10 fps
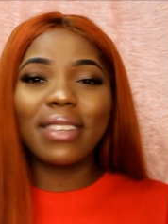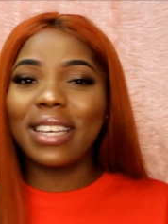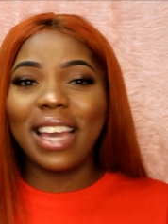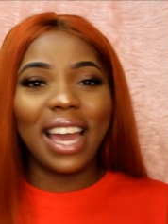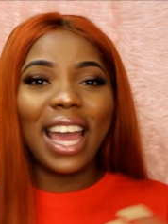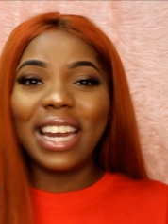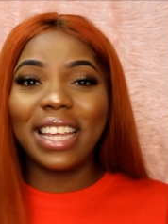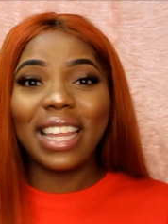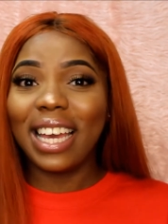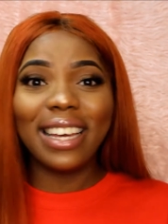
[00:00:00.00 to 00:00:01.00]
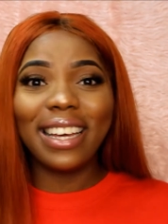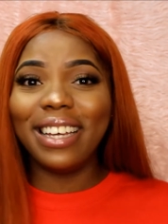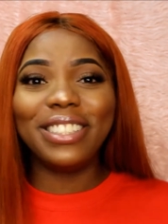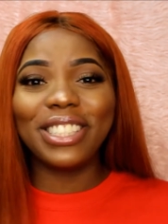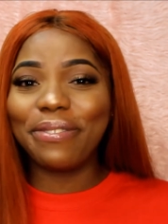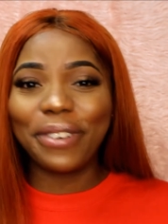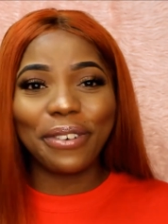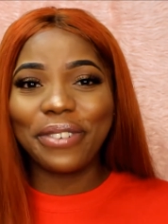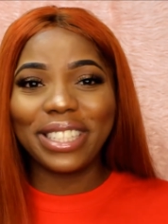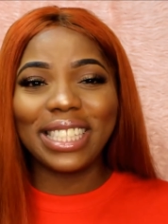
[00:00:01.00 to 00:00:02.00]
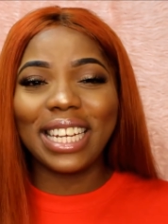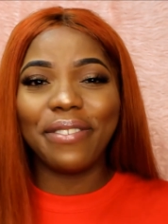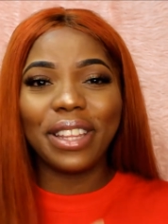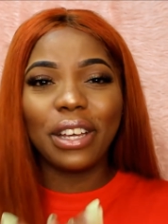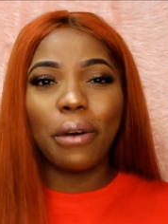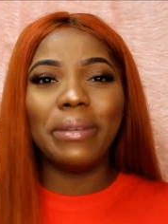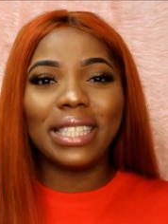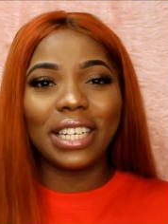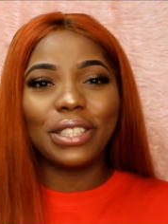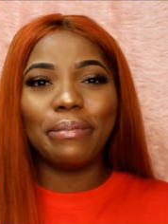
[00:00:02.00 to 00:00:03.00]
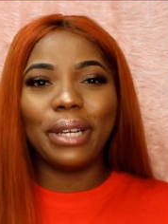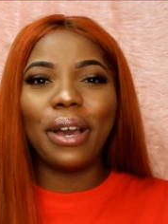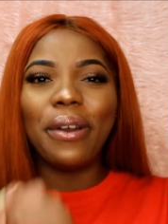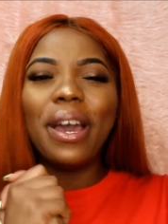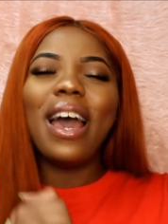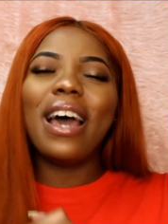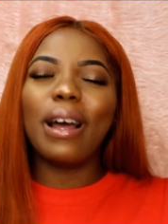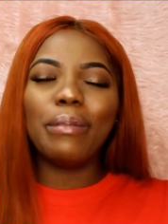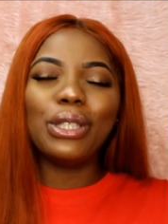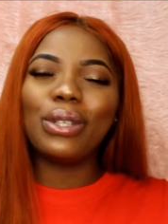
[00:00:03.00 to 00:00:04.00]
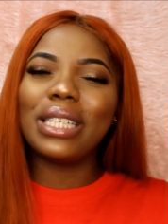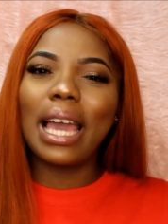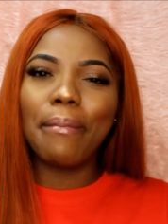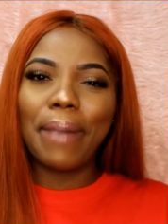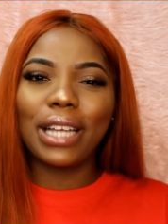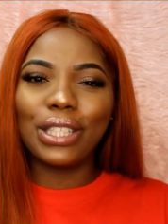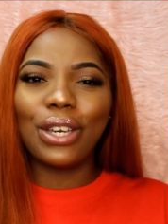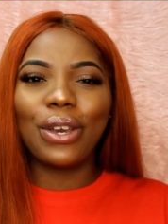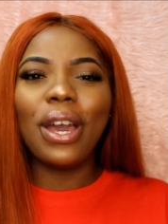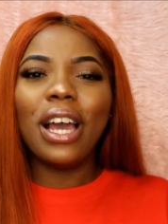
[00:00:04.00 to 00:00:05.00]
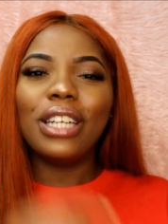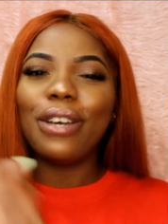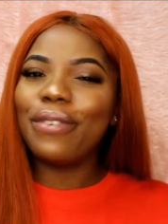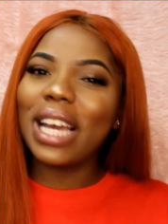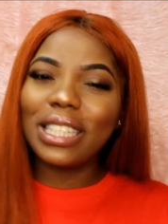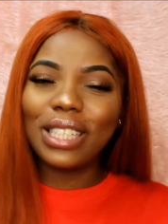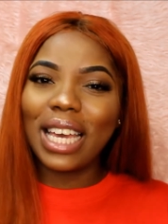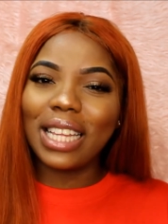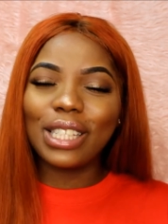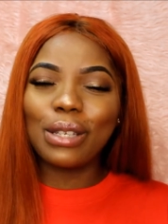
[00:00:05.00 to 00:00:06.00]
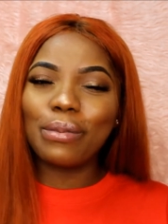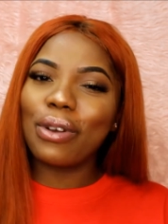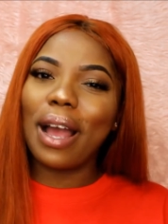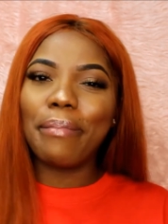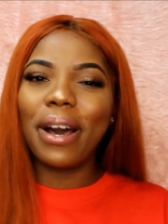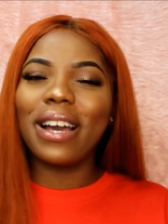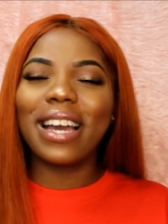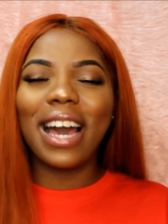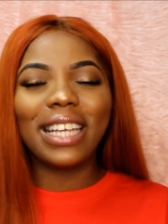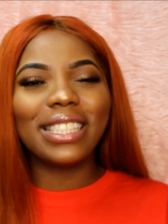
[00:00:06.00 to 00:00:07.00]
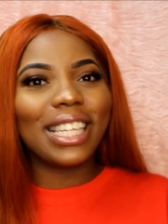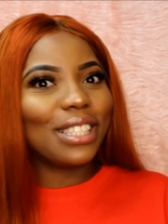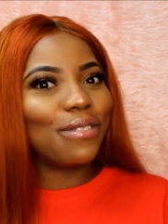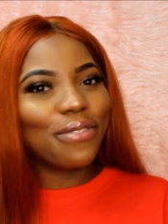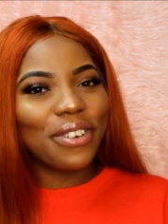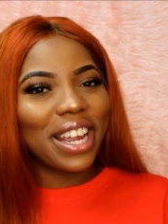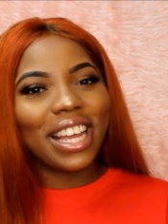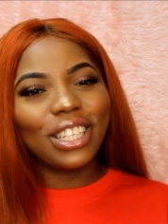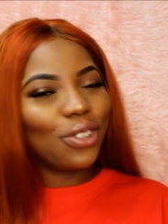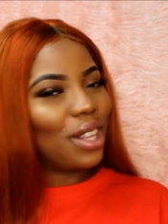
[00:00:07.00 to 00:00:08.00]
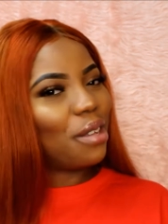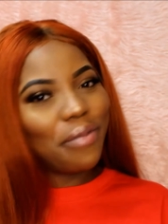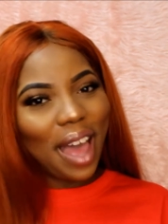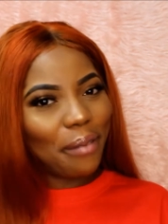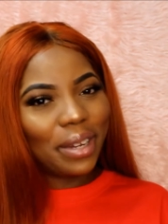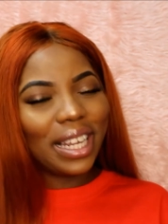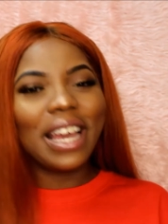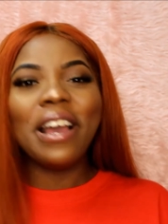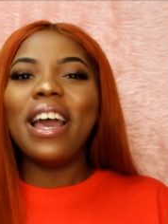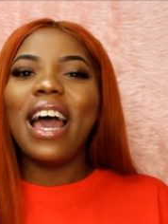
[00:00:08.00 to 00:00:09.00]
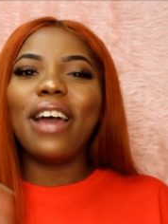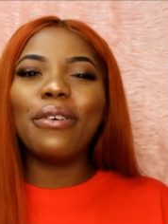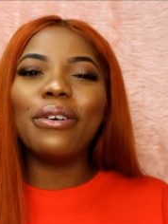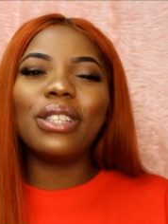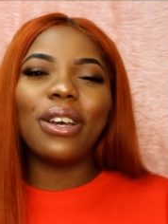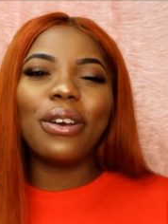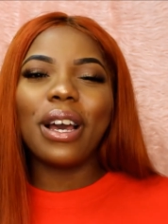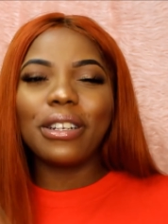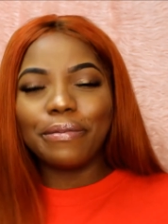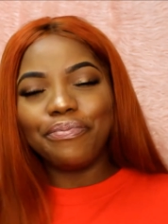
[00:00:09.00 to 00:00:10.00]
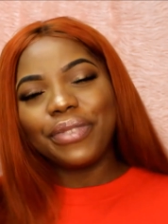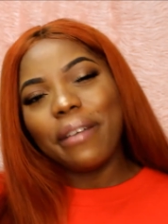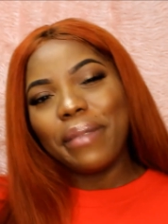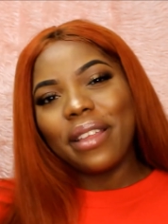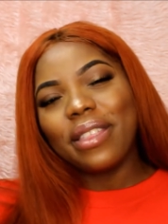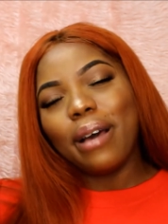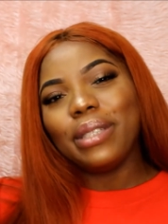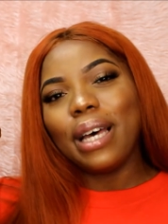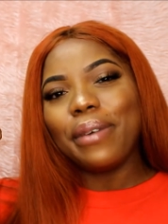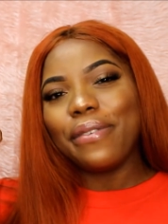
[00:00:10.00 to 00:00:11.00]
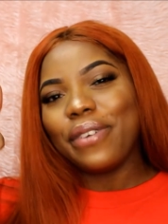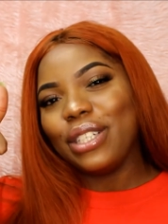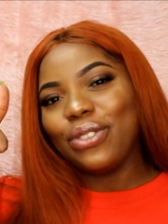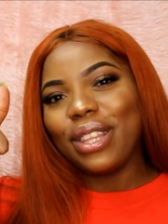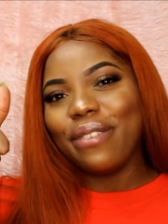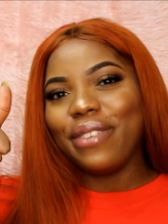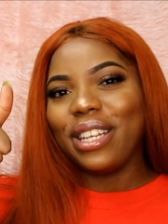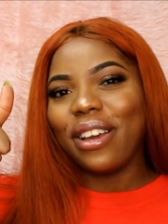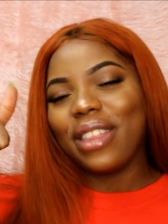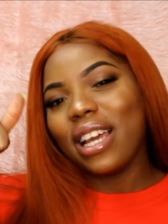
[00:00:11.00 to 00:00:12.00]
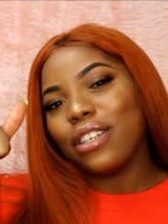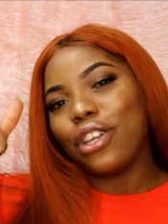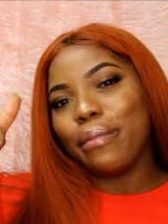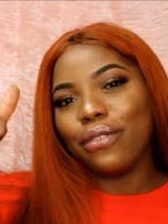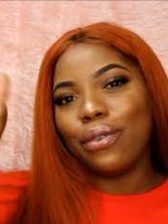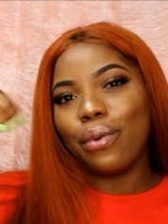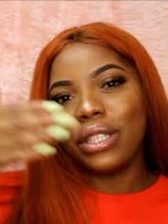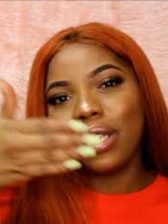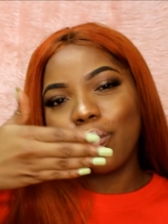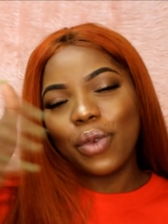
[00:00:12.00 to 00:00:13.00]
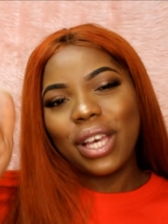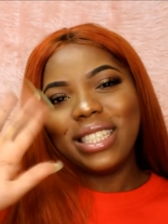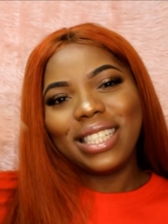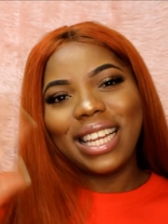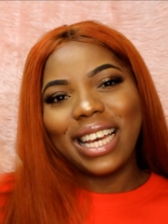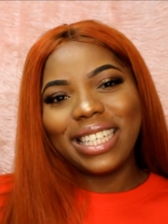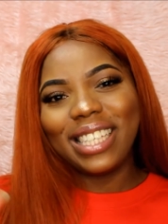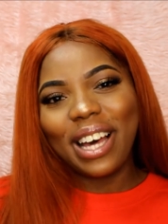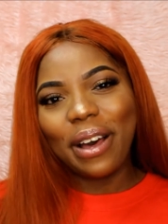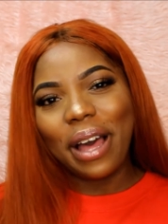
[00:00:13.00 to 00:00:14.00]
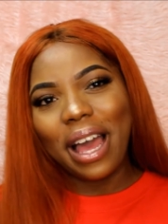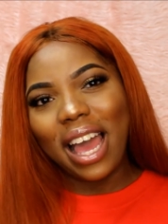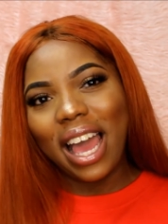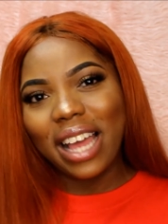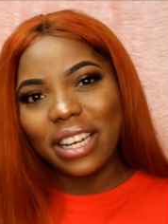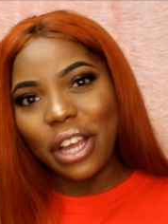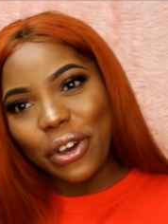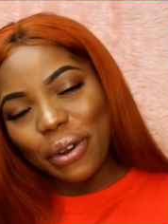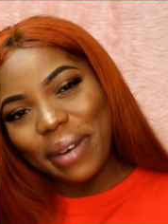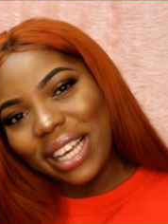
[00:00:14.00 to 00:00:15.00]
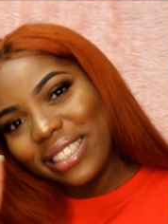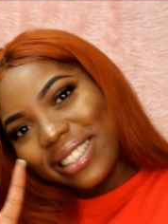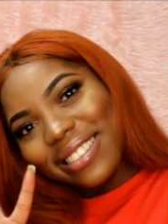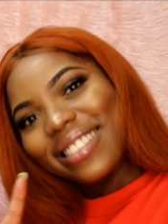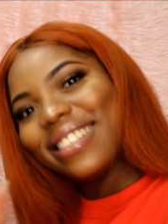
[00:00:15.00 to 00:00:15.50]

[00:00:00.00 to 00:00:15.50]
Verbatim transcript: yeah, anything, just feel free to leave it in the comment section below and I'll be sure to get back to you. Don't forget to hit the subscribe button, guys. It's free. Join the family, and also give me a thumbs up if you enjoyed the video. Thank you so much for watching. See you later and God bless.